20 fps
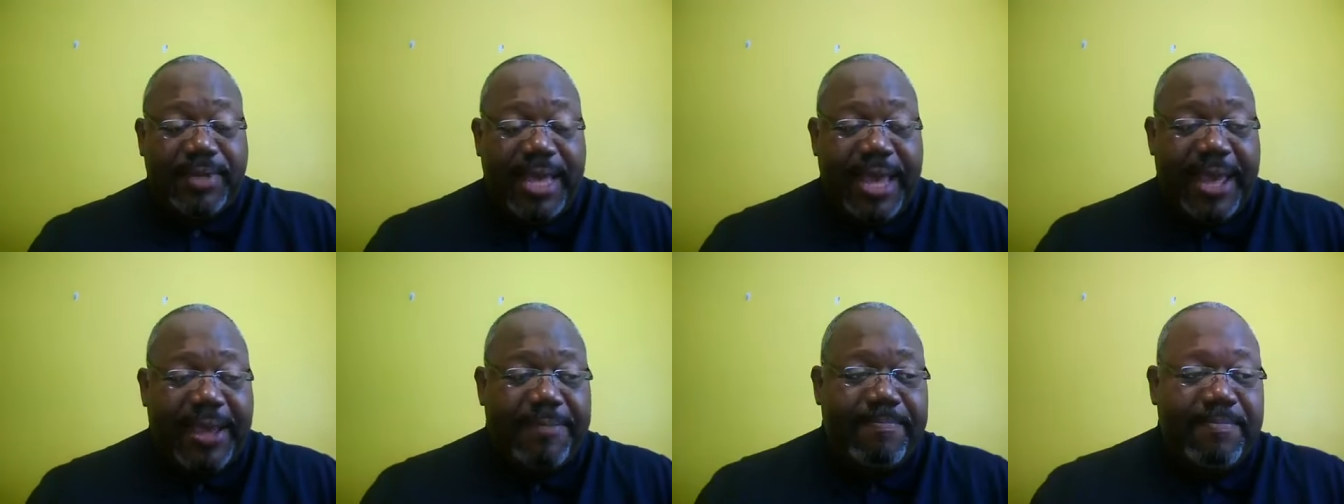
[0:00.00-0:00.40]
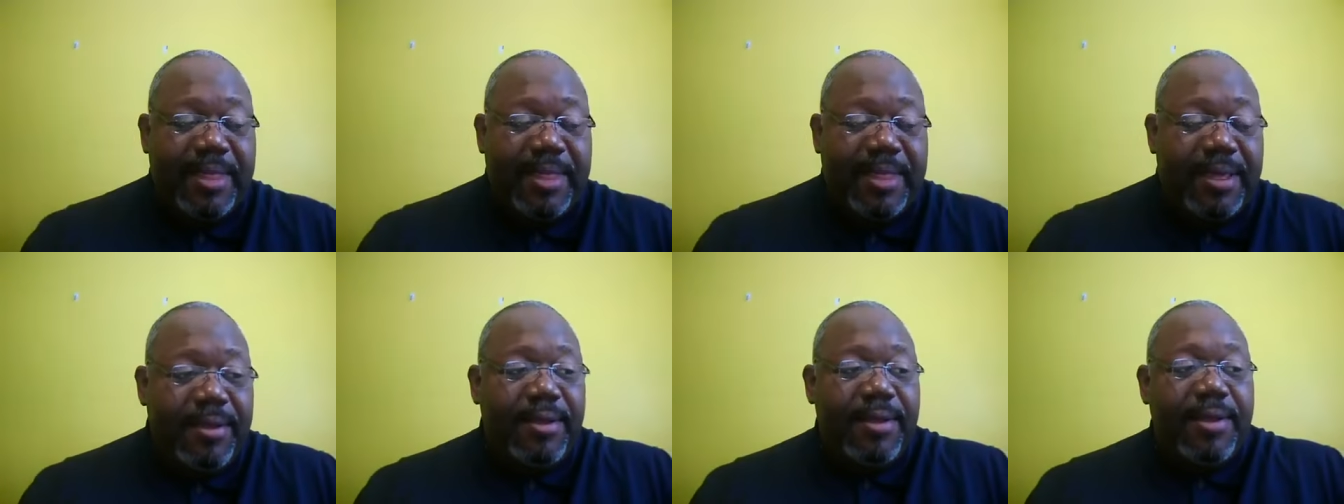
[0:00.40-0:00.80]
Okay,
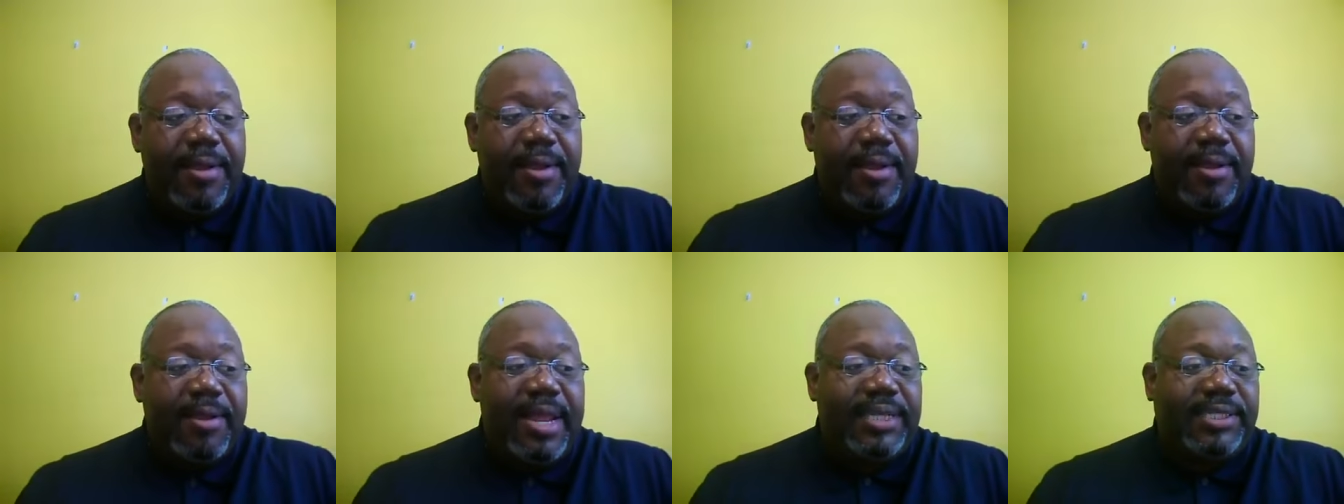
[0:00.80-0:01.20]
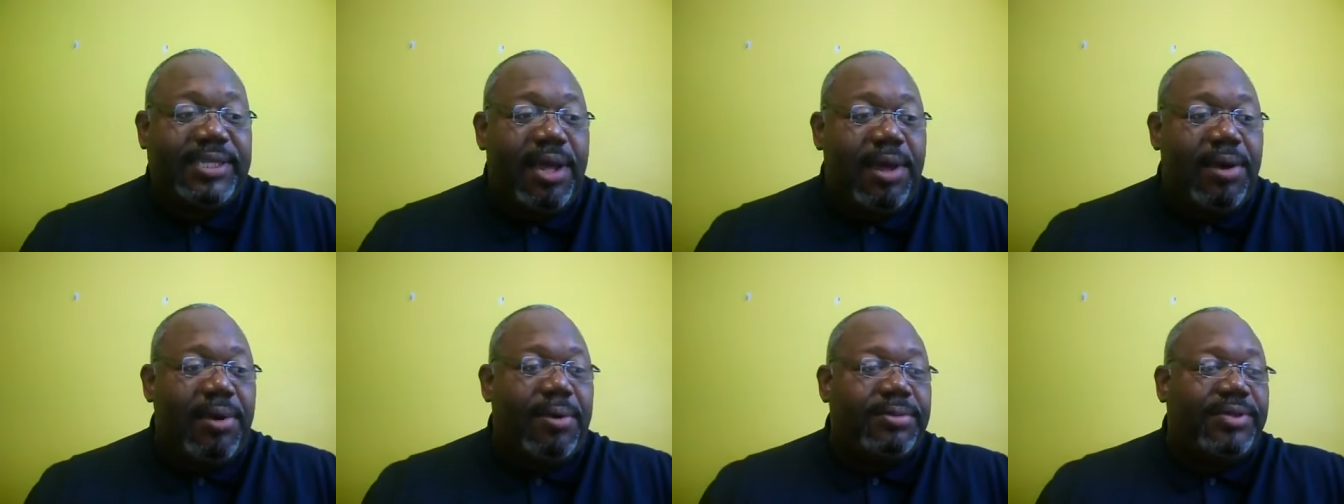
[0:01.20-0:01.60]
let's
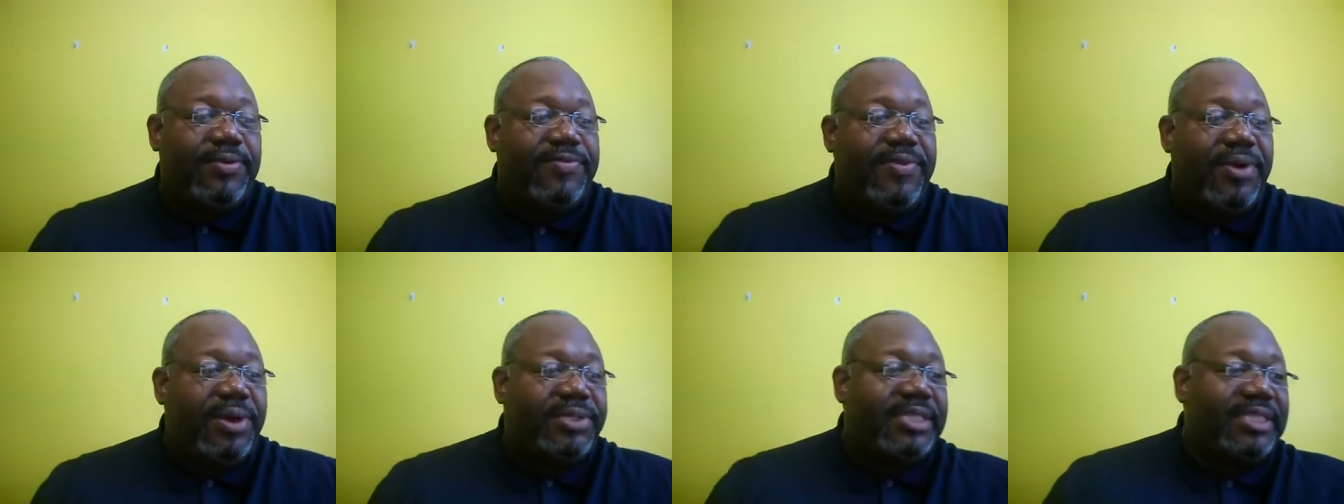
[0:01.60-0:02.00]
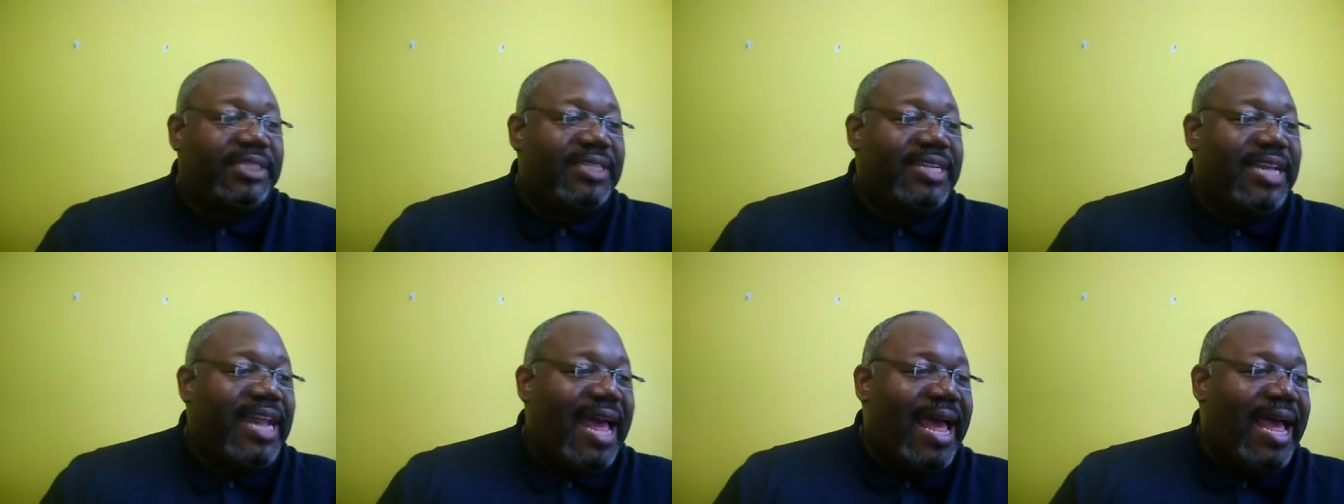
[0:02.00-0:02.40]
go to
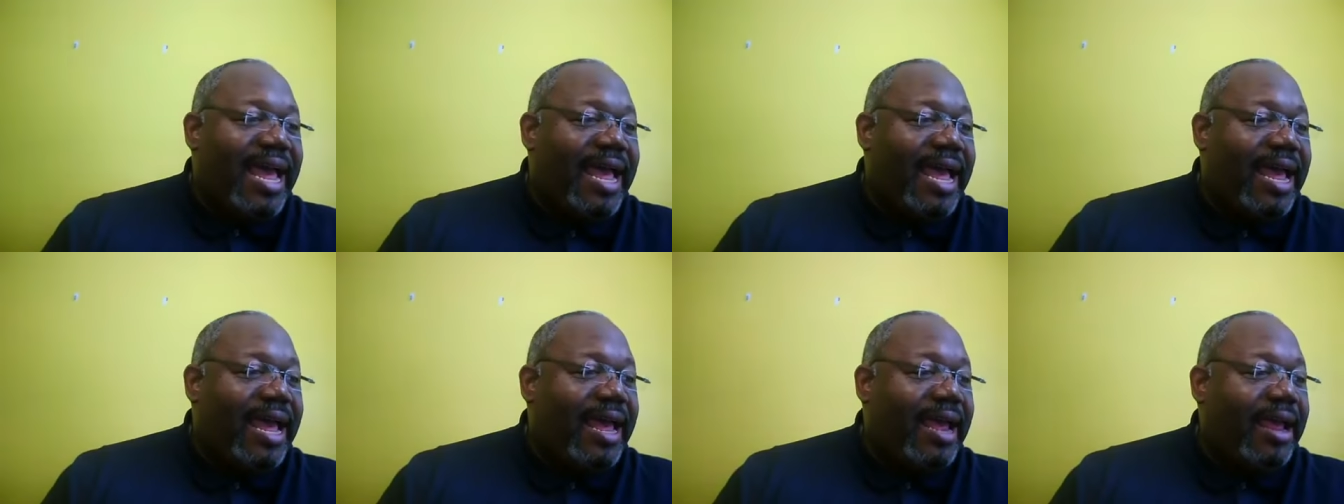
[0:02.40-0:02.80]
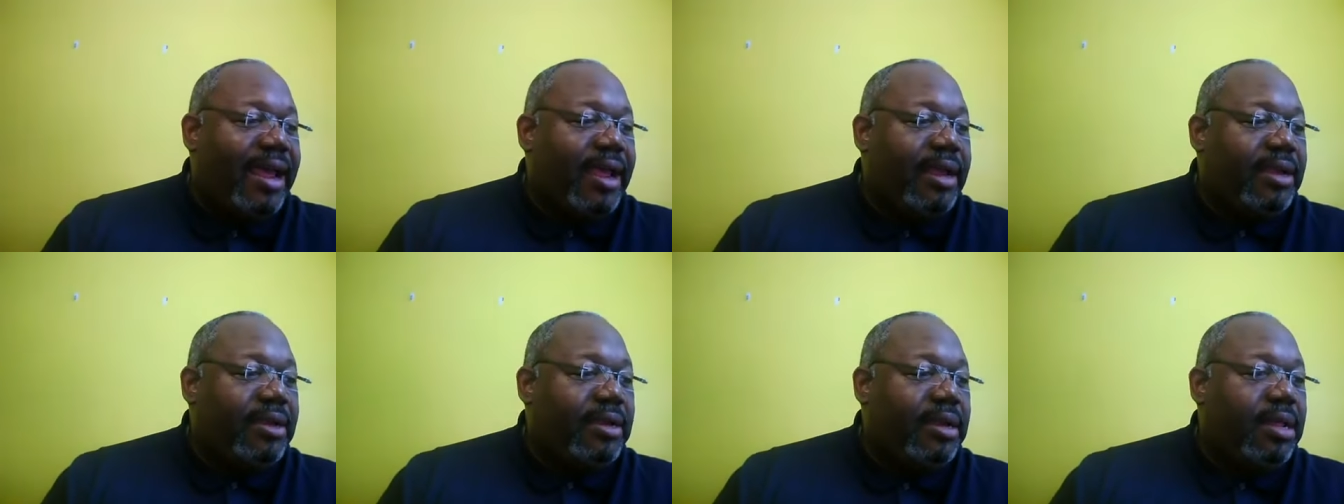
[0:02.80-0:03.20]
verses
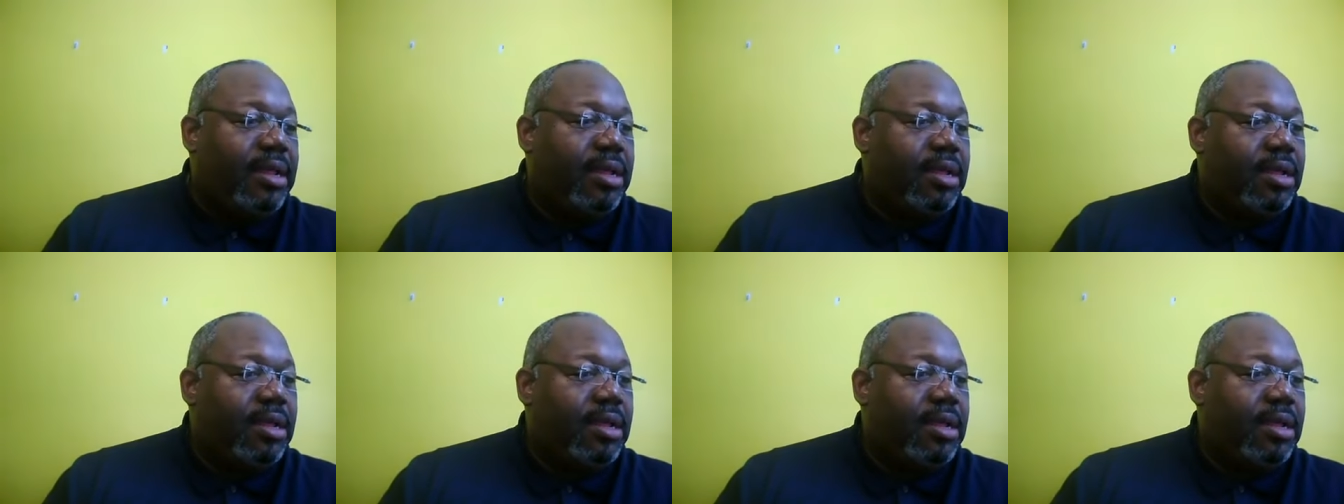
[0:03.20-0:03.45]
9